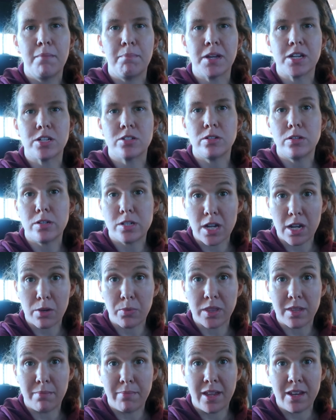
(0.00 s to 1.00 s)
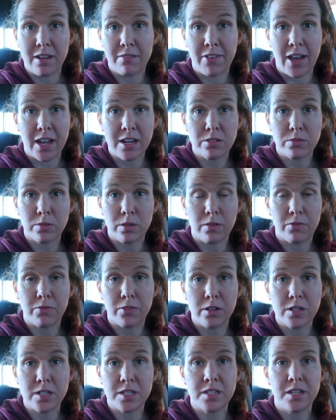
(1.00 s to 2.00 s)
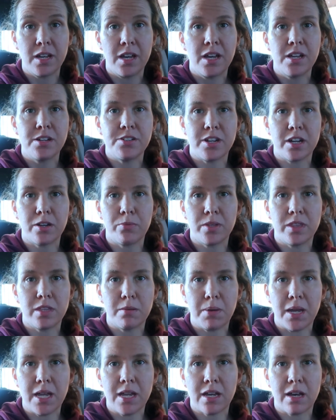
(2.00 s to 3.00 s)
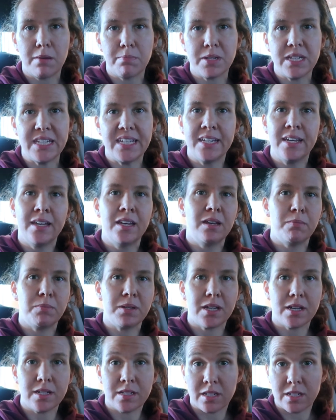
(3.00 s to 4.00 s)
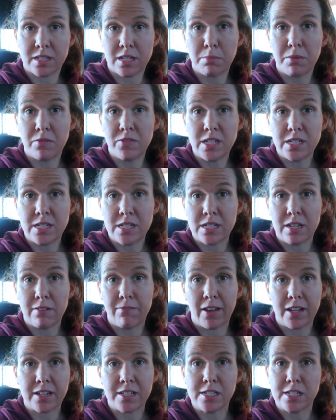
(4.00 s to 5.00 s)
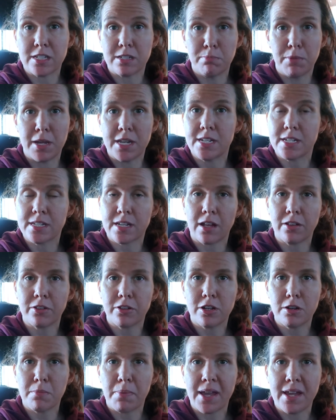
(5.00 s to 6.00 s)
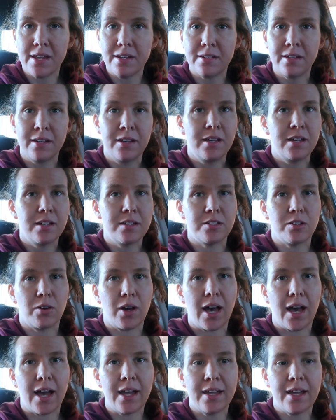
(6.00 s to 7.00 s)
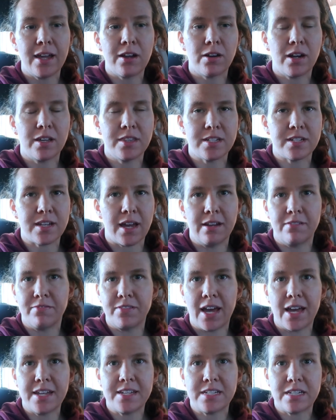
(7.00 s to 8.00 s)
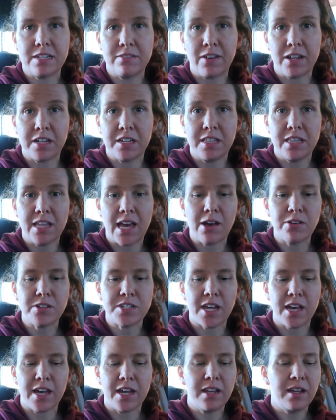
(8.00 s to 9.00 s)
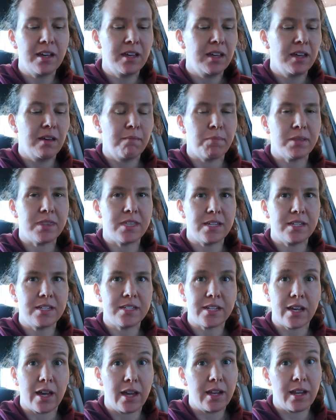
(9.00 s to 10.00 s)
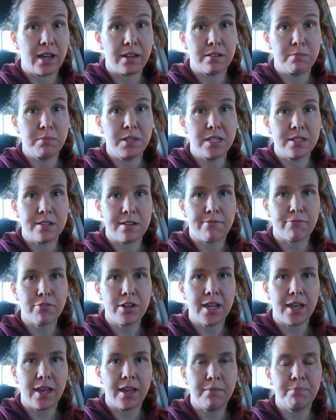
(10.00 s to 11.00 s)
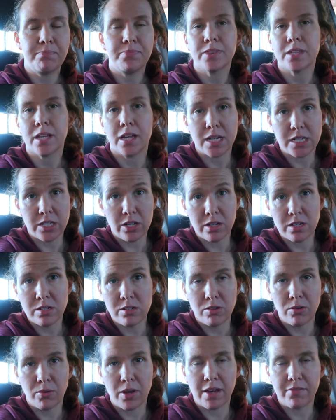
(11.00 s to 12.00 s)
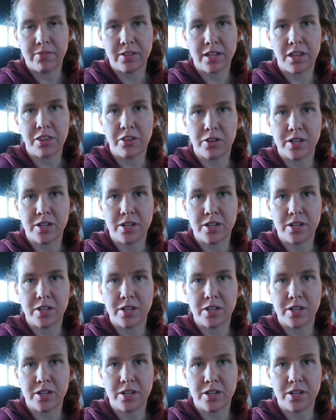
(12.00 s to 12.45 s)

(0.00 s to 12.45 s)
make sure you check with the manufacturer first. Check with the paint company, because some of these disinfectants may discolor your paint. So I err on the side of not disinfecting the outside, but the inside to me is free game as long as you don't have a leather